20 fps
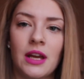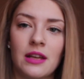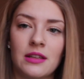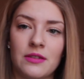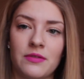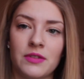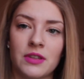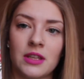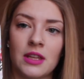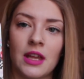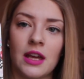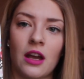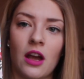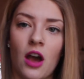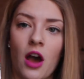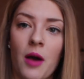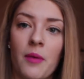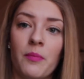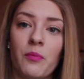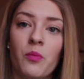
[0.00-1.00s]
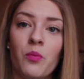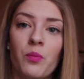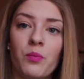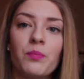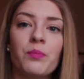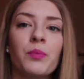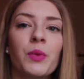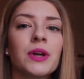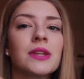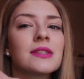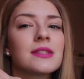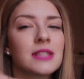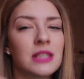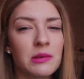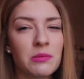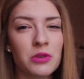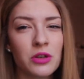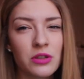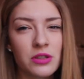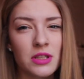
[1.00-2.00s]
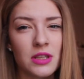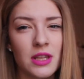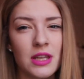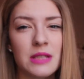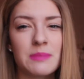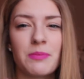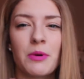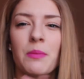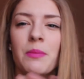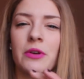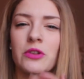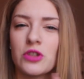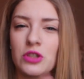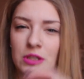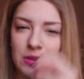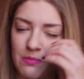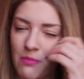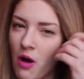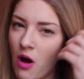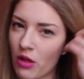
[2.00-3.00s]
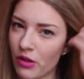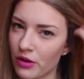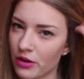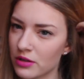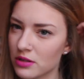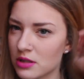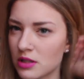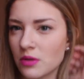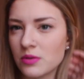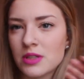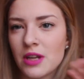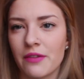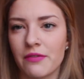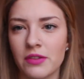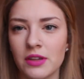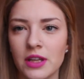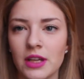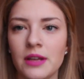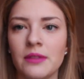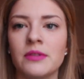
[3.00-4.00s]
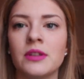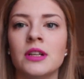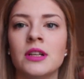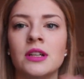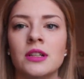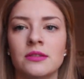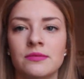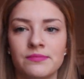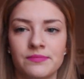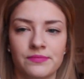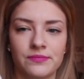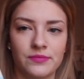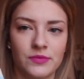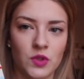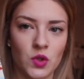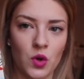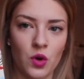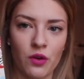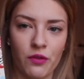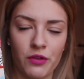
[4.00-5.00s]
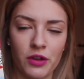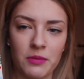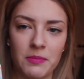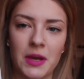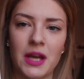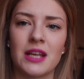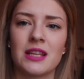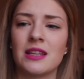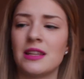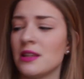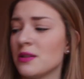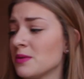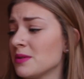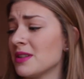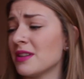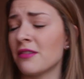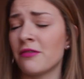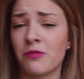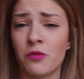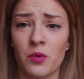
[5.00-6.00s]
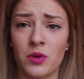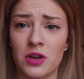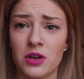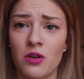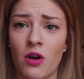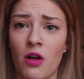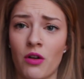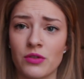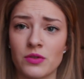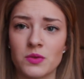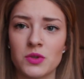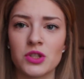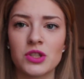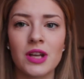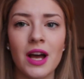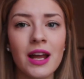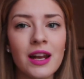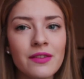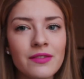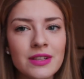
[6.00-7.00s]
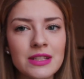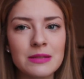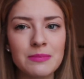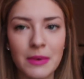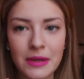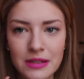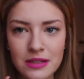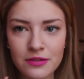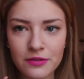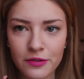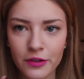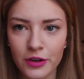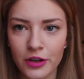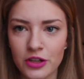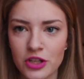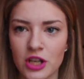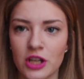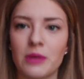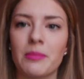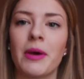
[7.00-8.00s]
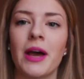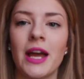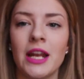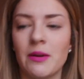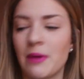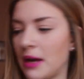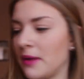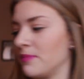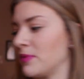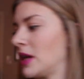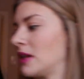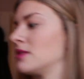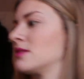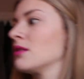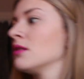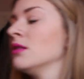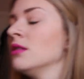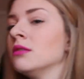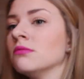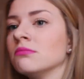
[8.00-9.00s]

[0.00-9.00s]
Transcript: get definitely like a one similar to this but much smaller. So definitely don't go for the big. And this was like $40, which is kind of expensive for an agenda. But anyway, that's